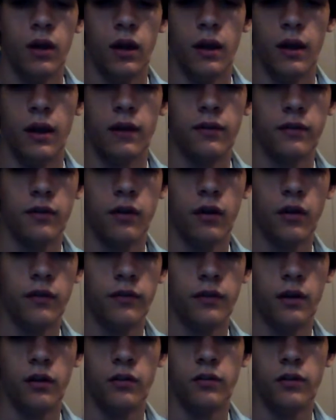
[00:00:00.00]
And as they're all
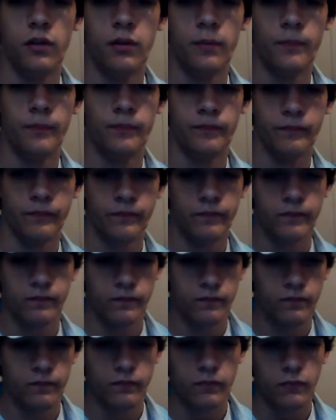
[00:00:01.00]
searching,
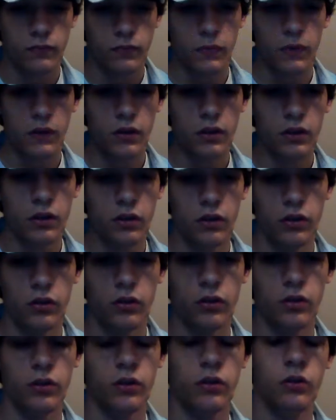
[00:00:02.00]

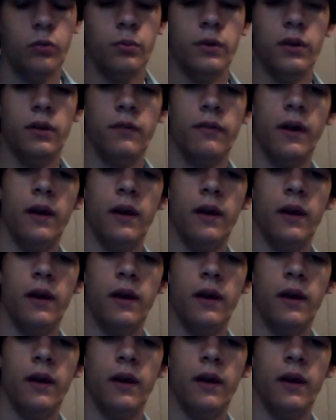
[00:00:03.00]
Yuppie